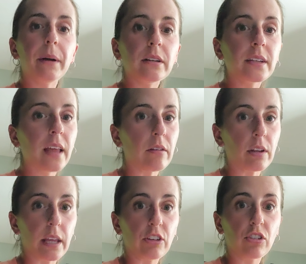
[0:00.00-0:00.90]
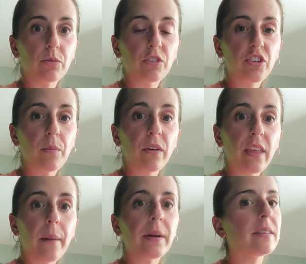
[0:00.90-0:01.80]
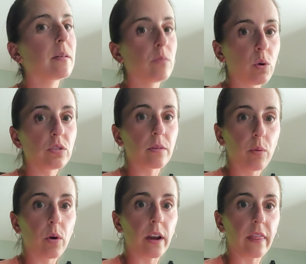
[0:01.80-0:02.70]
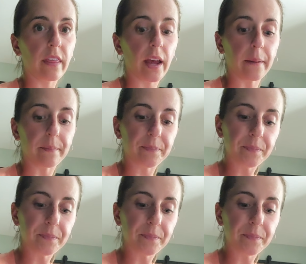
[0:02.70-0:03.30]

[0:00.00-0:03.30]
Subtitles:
building that relationship with them is the most important thing.